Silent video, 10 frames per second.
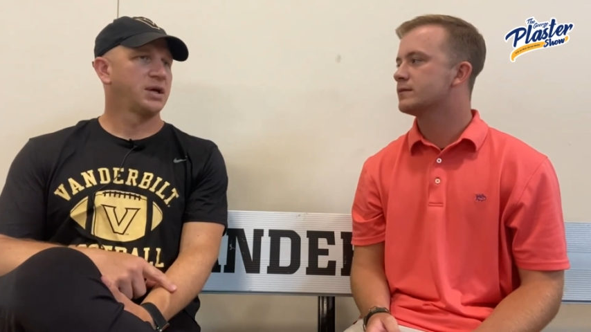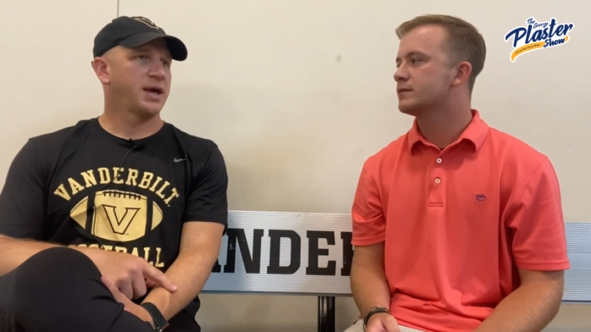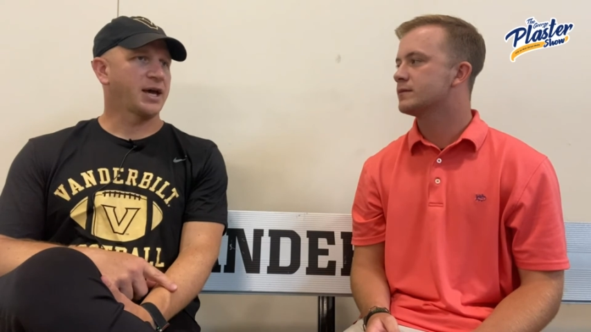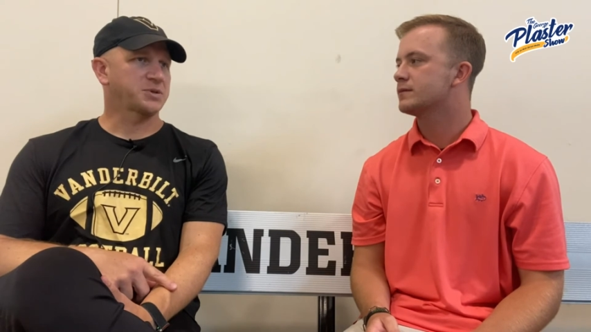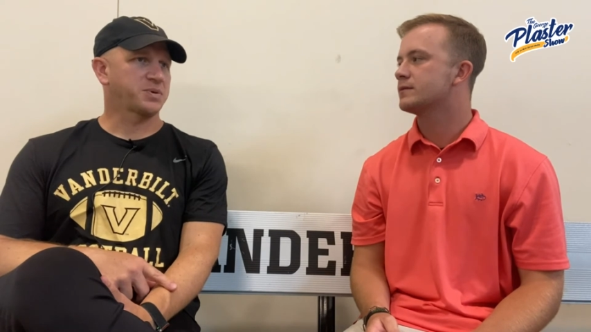
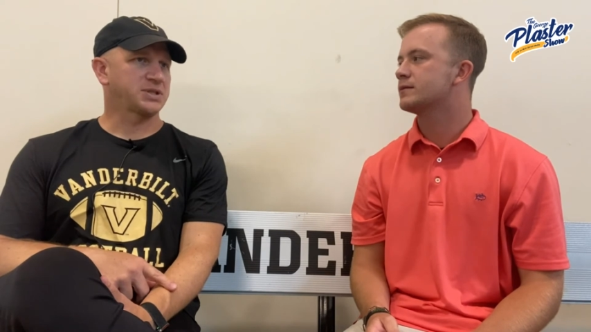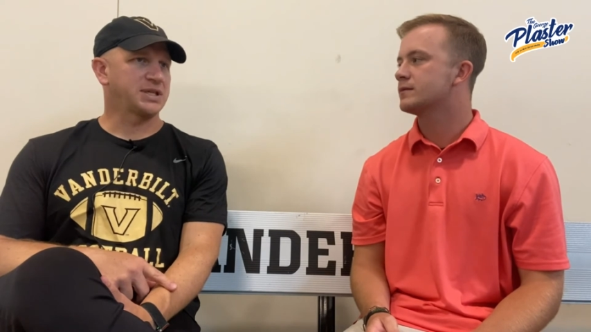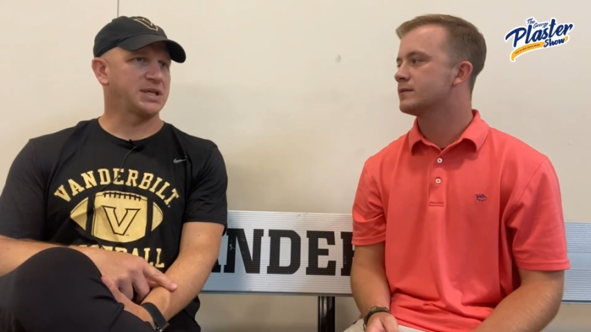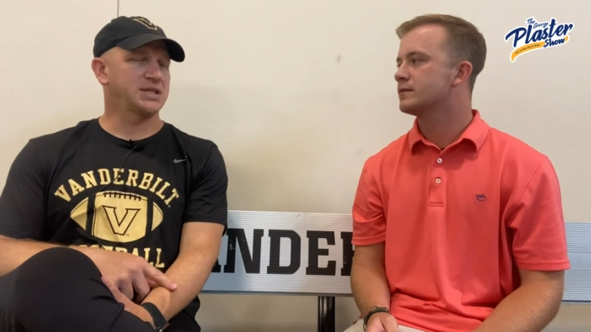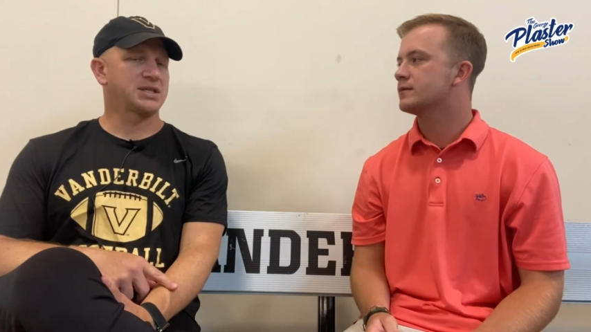
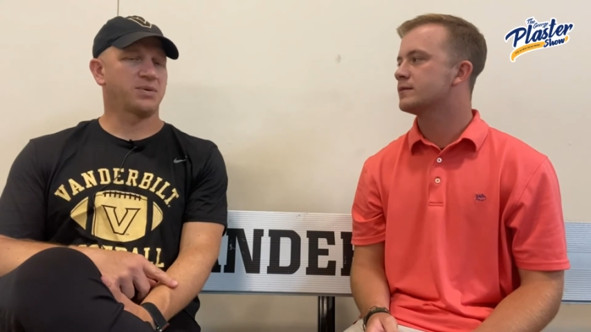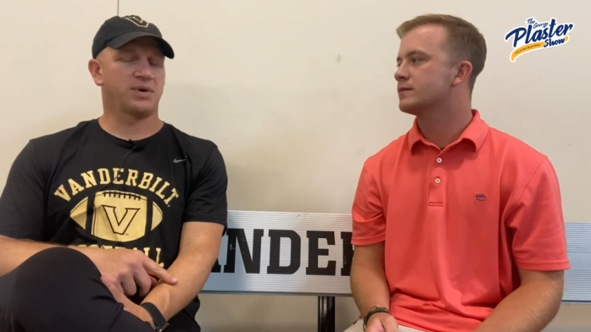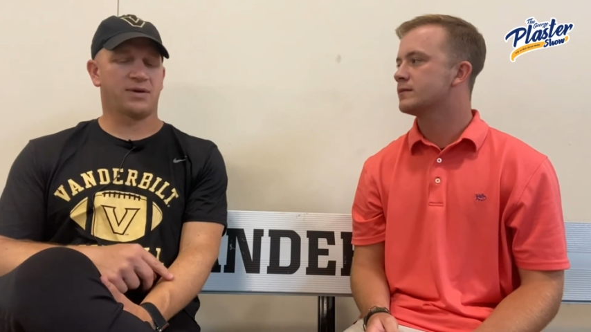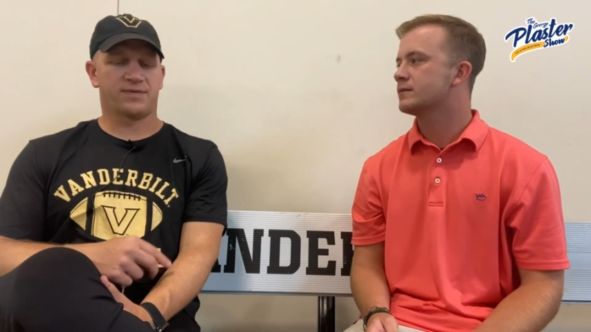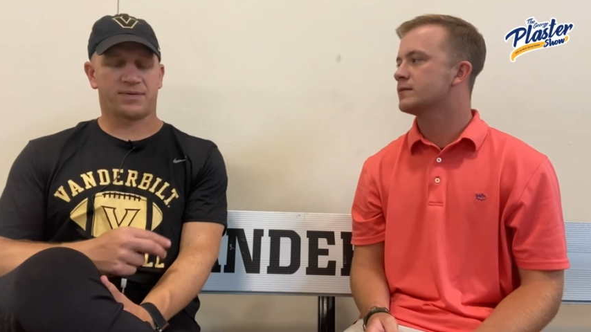Speaker 1: expertise, that
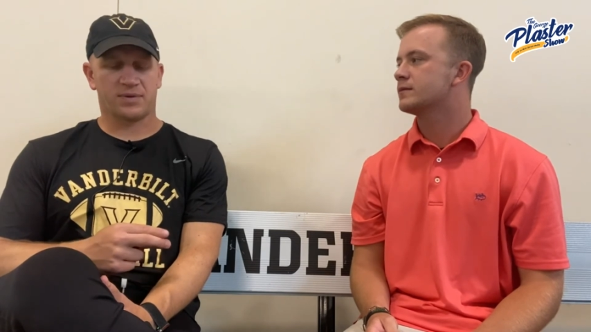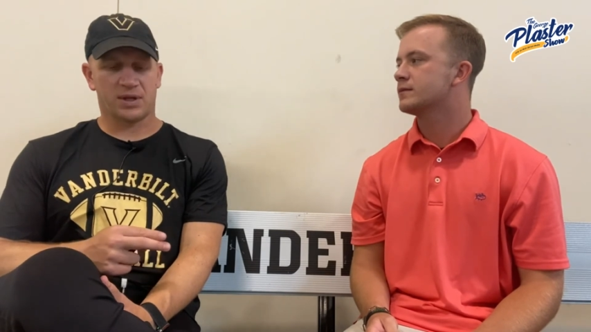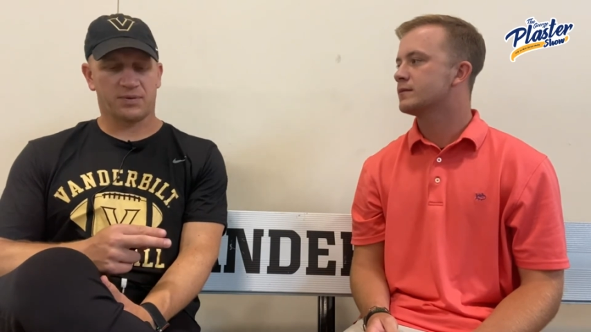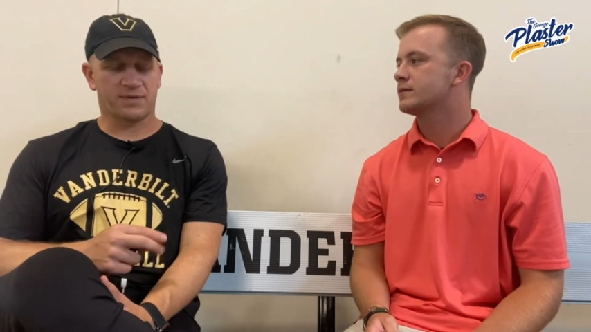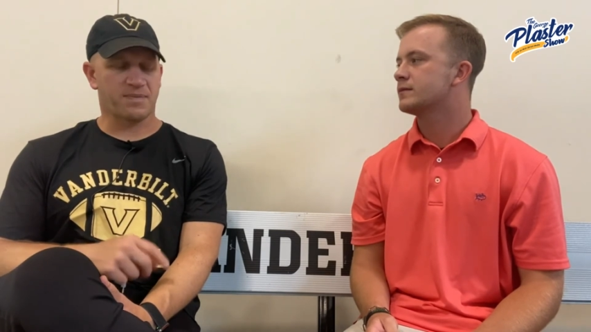we've,
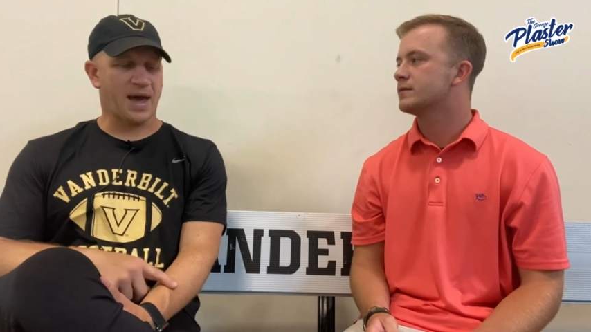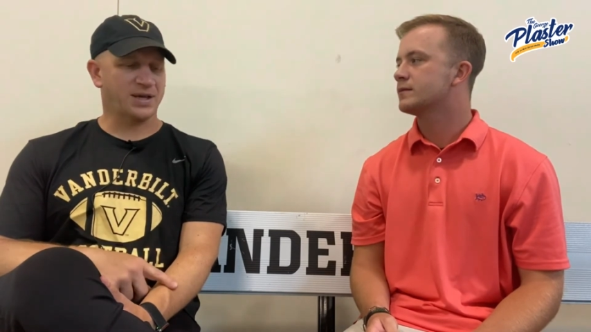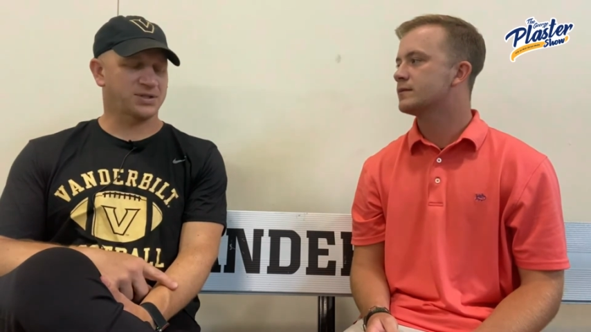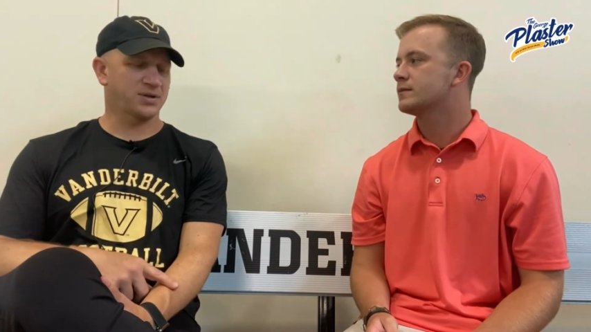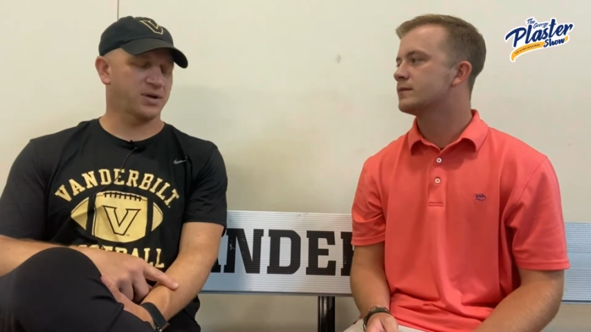that we've
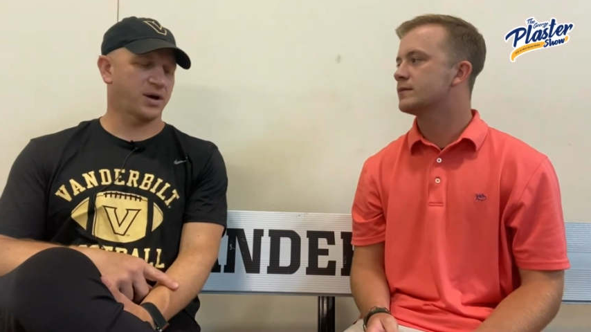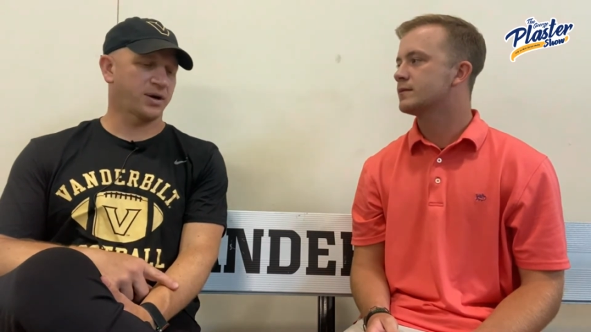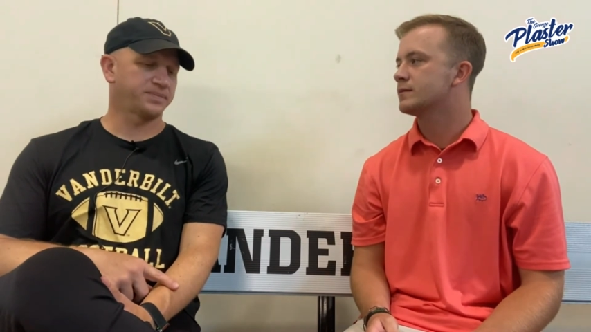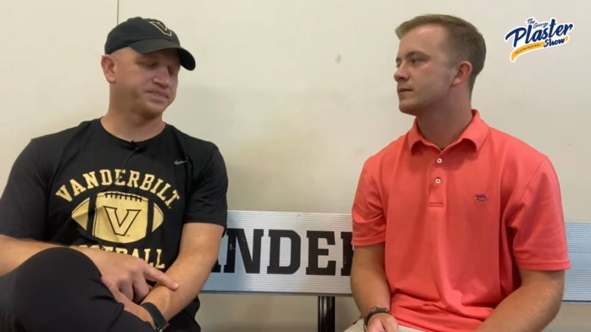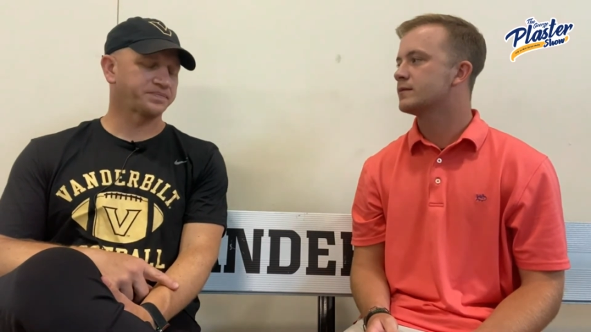mastered our